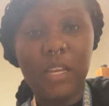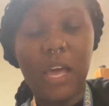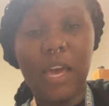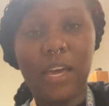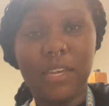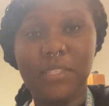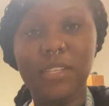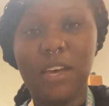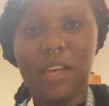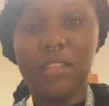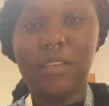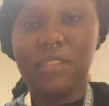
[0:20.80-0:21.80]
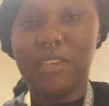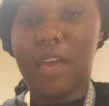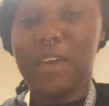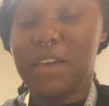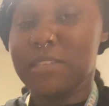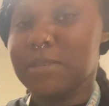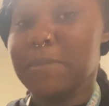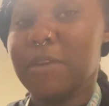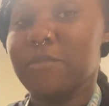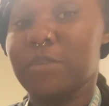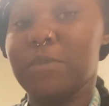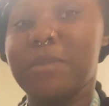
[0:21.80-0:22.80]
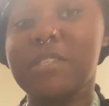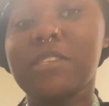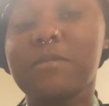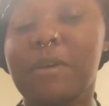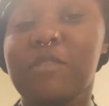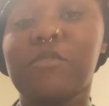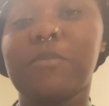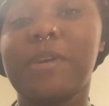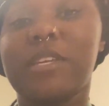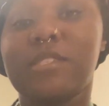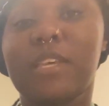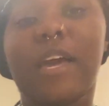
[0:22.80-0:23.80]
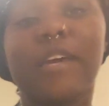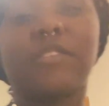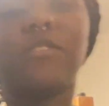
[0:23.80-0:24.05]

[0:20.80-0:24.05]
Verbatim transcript: I got to college. I got to my room. This is my roommate's side,